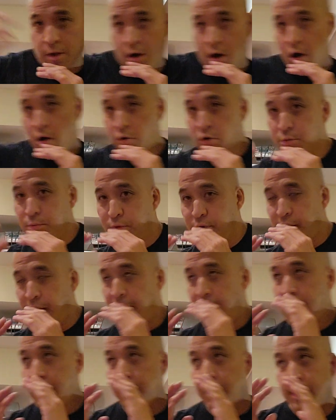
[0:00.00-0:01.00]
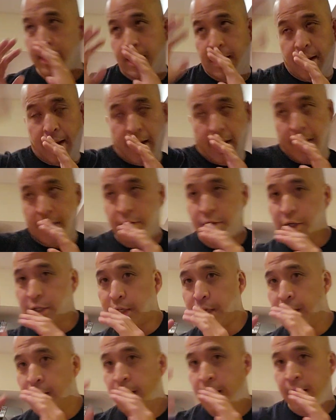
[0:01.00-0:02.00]
always move your head, right? And
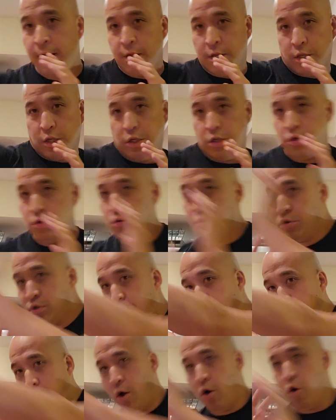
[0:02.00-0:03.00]
just use that